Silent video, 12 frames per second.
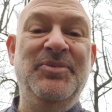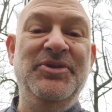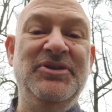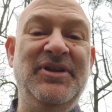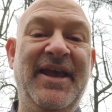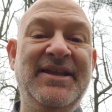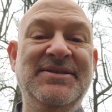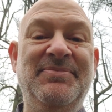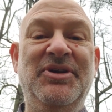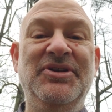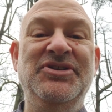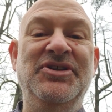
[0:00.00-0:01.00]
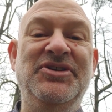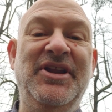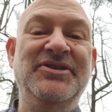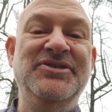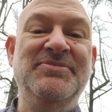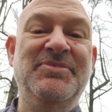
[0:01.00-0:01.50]
with your land spirits and your
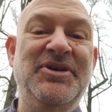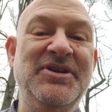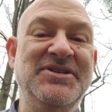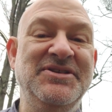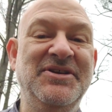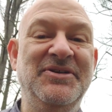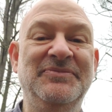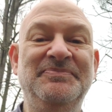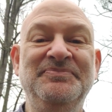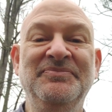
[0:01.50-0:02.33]
nature spirits. So